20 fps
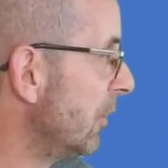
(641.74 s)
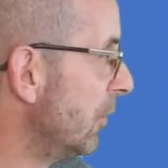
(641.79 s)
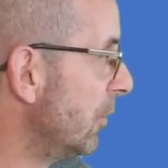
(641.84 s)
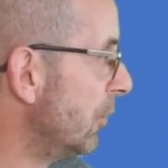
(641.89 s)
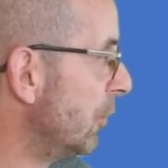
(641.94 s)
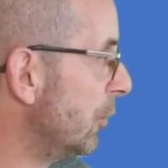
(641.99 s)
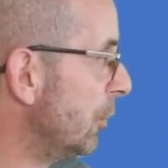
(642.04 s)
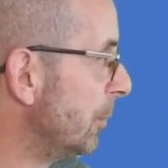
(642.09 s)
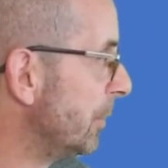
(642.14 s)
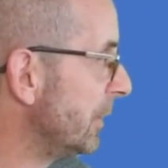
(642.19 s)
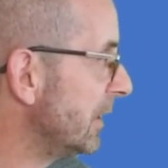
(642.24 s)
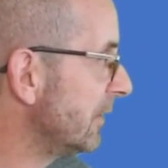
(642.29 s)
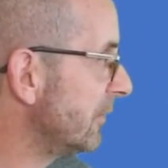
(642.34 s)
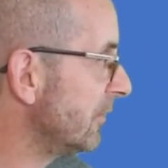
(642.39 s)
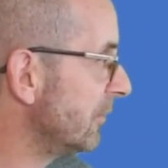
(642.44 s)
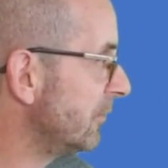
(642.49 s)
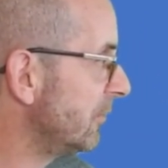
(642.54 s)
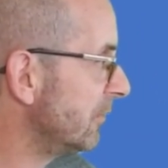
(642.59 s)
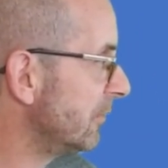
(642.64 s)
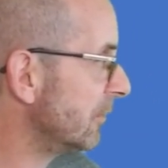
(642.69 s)
albeit
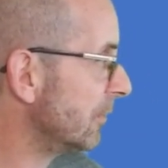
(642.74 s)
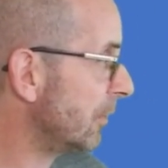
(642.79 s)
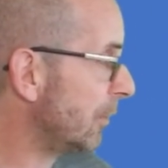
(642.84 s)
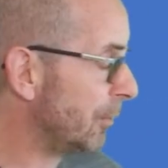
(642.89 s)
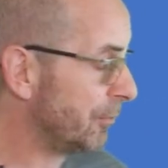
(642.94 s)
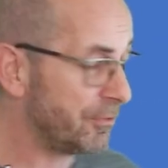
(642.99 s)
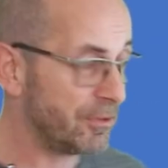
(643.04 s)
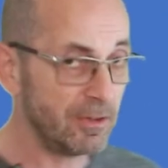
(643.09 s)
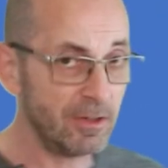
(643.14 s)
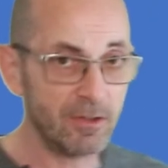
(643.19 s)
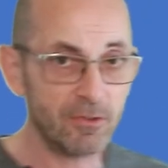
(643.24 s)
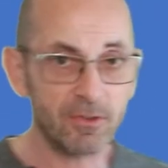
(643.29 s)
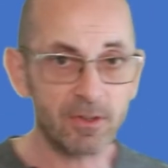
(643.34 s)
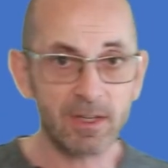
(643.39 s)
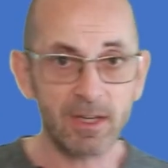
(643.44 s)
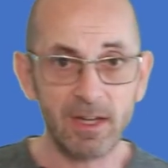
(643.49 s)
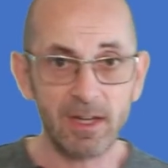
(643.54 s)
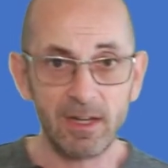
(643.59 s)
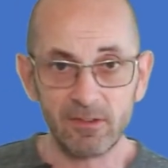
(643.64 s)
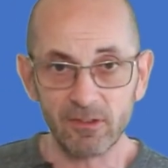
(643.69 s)
as often is the
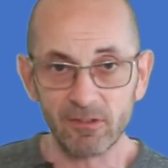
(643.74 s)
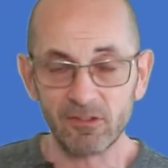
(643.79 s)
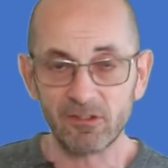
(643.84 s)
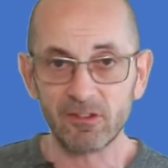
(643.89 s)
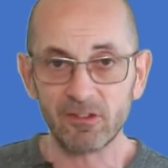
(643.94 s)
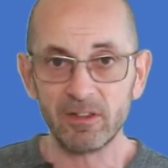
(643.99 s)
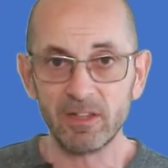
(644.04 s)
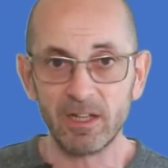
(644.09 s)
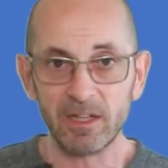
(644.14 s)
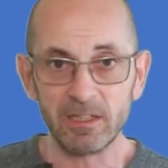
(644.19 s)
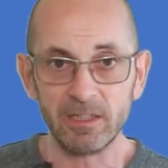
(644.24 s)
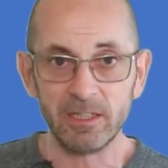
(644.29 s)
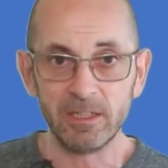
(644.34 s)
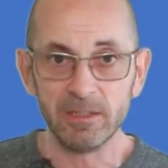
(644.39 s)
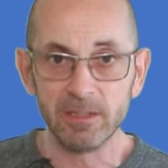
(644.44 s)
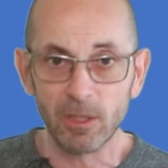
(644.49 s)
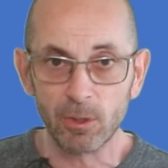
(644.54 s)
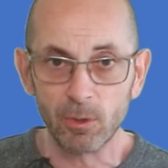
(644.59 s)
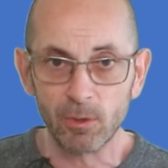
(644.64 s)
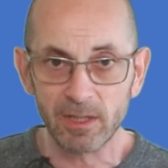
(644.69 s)
case at slightly
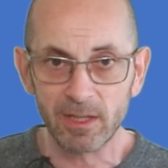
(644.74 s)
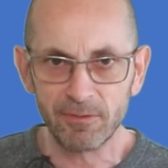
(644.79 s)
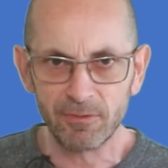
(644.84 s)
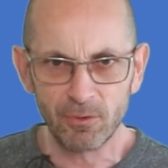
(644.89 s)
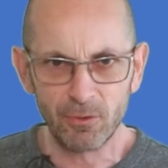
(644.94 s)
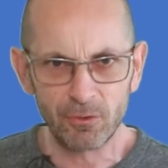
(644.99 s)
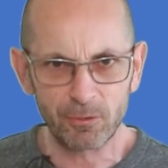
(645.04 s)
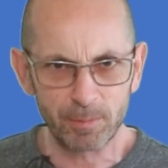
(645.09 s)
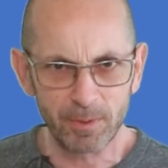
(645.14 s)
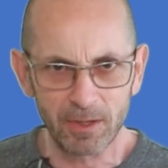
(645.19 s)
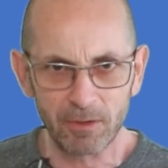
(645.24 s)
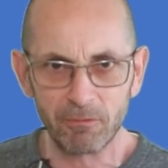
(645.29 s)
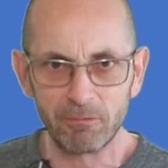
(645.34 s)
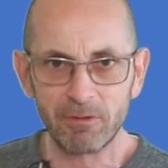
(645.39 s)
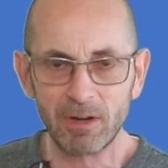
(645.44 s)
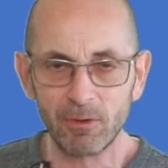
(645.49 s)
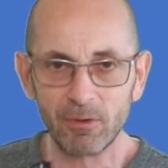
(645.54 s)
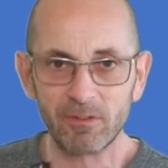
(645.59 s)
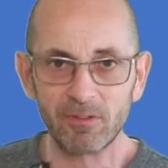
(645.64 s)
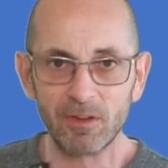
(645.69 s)
lower levels, but
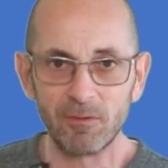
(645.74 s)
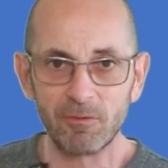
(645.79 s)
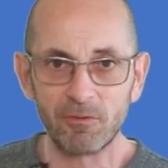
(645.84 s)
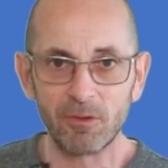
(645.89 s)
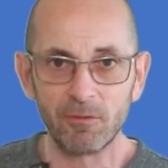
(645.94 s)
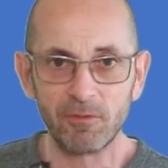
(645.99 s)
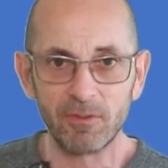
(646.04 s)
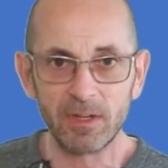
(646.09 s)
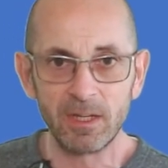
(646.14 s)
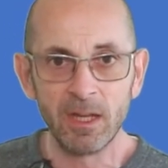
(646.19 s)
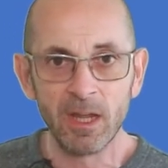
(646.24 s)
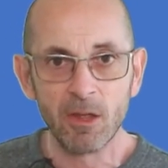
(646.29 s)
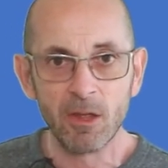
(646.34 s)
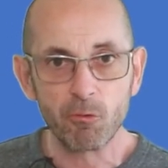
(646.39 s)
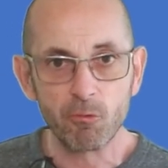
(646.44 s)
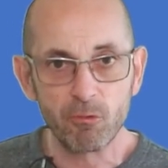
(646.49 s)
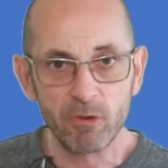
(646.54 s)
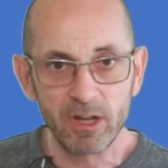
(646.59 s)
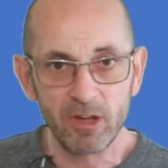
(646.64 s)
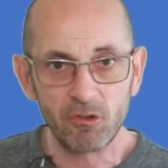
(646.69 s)
relative to the
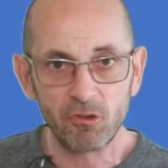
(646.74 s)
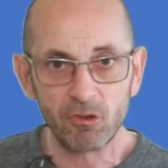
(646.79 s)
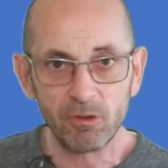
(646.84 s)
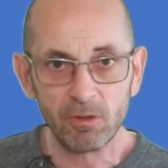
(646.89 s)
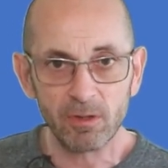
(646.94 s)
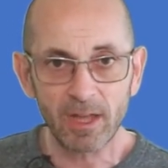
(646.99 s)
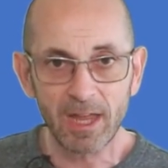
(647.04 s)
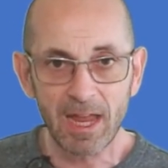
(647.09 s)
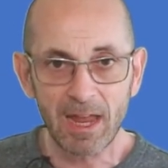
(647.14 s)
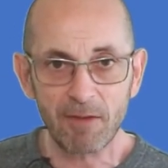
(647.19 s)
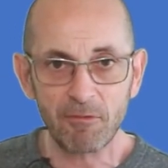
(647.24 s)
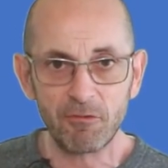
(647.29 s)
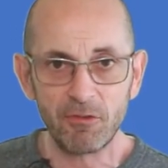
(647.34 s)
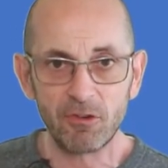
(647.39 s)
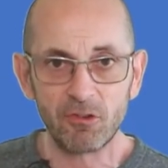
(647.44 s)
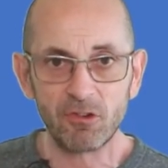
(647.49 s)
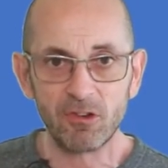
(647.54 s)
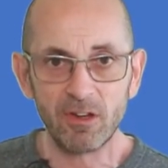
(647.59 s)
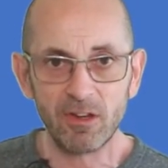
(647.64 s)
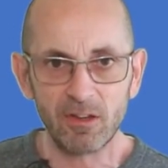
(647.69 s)
regional
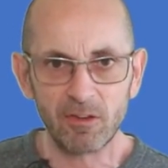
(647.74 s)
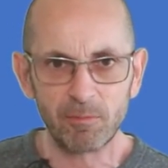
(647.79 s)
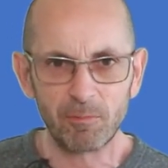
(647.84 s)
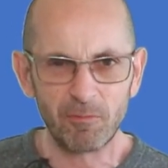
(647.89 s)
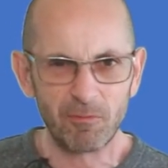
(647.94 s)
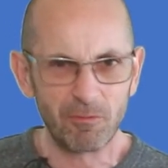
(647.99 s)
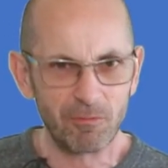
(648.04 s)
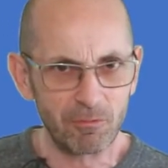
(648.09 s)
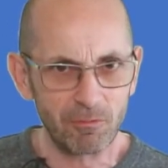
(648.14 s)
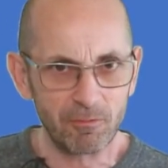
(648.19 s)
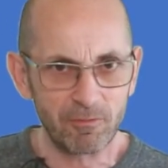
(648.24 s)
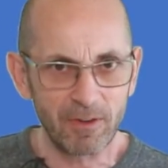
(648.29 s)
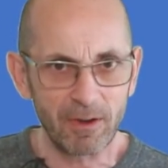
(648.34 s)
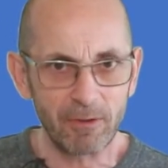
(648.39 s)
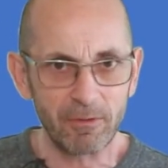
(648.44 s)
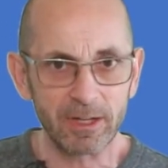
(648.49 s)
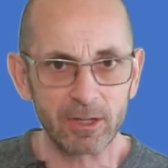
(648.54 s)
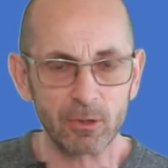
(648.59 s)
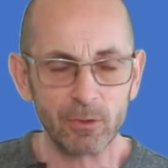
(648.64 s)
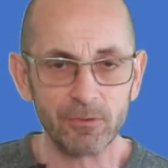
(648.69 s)
averages,
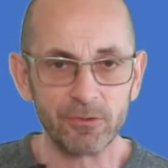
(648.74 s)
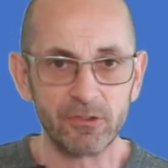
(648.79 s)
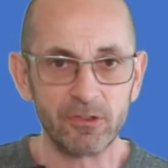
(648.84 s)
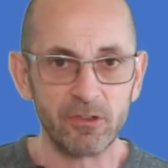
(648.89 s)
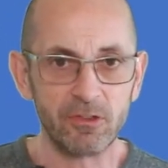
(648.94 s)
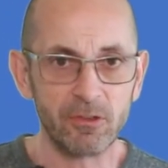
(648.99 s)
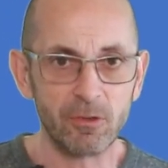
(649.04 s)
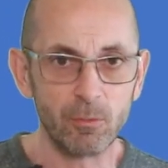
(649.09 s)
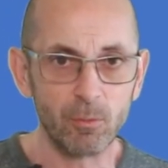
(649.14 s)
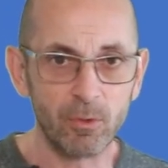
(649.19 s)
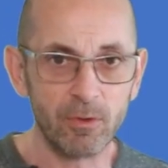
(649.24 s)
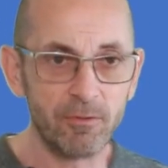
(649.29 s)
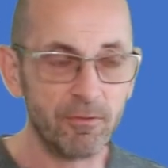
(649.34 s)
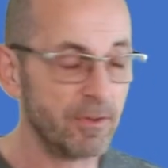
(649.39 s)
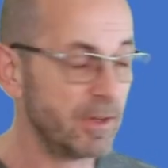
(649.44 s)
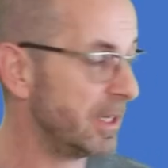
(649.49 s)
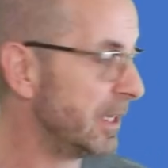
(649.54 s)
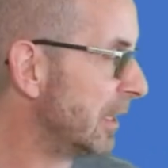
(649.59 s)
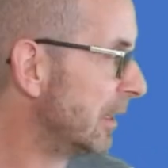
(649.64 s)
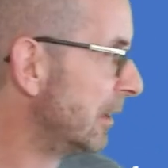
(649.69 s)
very consistent with
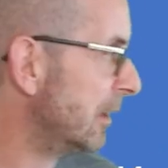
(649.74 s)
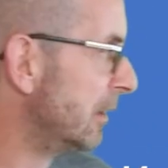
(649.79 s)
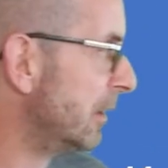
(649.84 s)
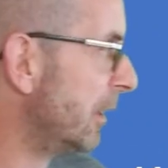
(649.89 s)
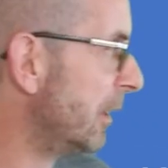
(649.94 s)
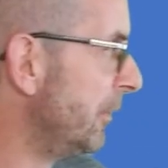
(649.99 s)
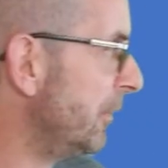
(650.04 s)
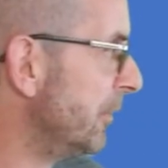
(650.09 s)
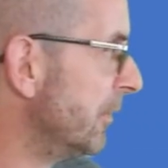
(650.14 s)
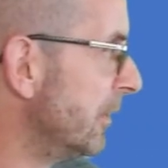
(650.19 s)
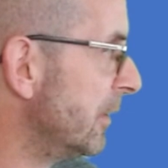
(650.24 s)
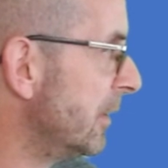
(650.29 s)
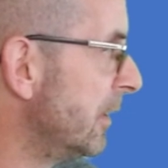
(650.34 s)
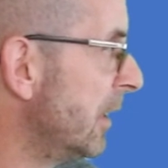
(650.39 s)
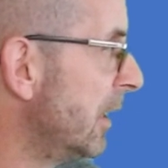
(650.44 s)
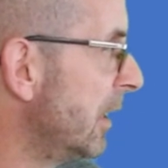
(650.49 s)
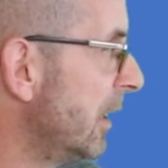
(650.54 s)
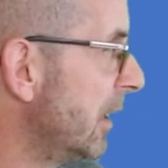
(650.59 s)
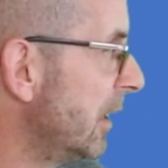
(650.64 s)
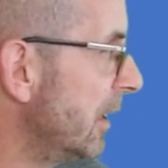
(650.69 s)
the London
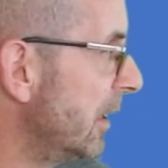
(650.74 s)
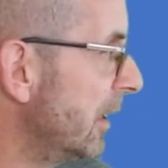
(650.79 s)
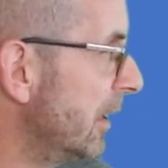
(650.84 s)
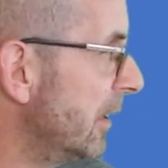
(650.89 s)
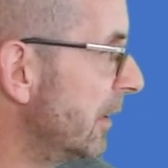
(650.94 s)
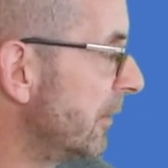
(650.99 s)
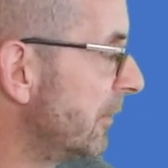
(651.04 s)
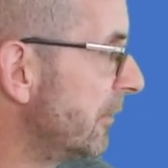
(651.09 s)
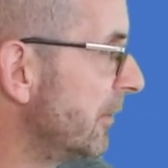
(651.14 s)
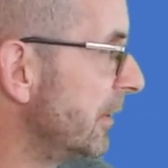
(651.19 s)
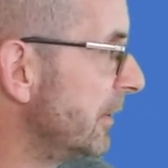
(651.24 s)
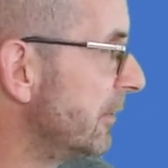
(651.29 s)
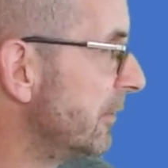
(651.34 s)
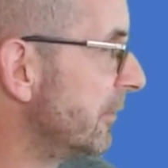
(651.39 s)
data